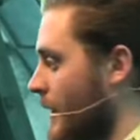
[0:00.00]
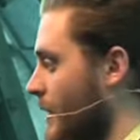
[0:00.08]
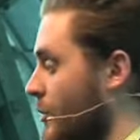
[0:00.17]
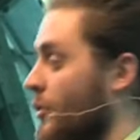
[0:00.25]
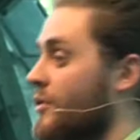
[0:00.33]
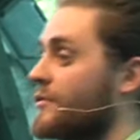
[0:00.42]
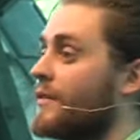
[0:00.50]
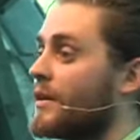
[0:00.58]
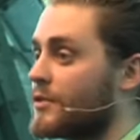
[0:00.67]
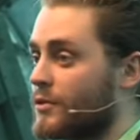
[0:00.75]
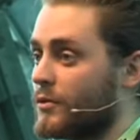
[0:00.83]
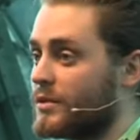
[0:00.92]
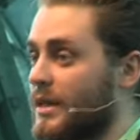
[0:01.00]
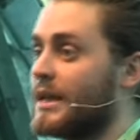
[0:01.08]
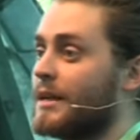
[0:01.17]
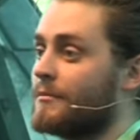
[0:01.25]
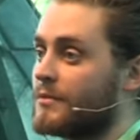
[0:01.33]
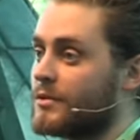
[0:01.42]
a cross functional
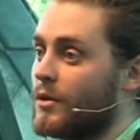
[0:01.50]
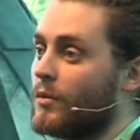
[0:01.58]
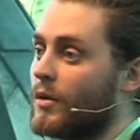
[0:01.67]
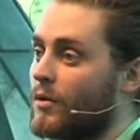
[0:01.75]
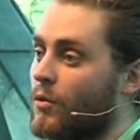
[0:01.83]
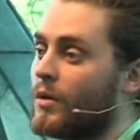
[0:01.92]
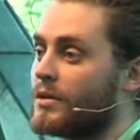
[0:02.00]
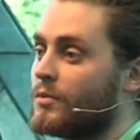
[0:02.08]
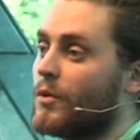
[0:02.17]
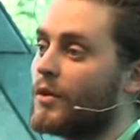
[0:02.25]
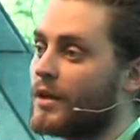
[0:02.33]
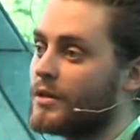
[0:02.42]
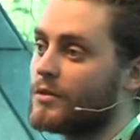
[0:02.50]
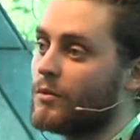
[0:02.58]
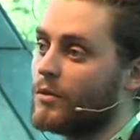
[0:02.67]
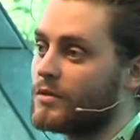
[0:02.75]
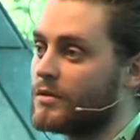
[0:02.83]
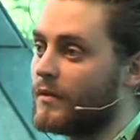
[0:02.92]
team, so we're always working
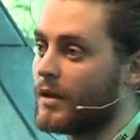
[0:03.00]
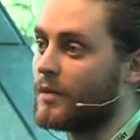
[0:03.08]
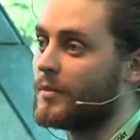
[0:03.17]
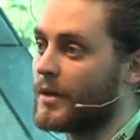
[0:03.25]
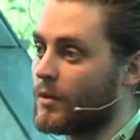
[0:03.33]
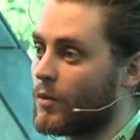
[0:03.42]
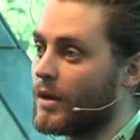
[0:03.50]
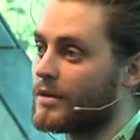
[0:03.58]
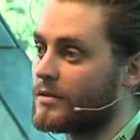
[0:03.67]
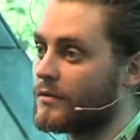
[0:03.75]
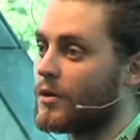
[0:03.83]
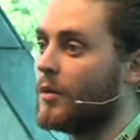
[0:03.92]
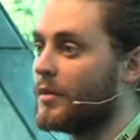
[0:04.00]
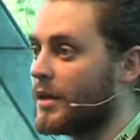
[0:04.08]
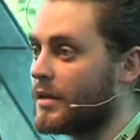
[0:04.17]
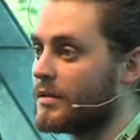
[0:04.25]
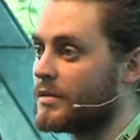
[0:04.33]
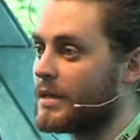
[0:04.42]
towards developing ways of common
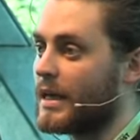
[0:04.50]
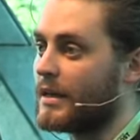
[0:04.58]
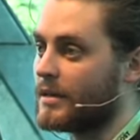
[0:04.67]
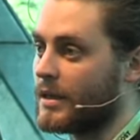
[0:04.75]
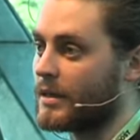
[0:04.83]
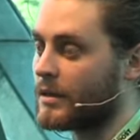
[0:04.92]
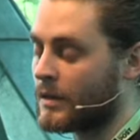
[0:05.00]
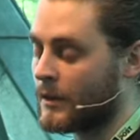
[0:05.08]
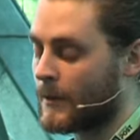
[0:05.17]
understanding.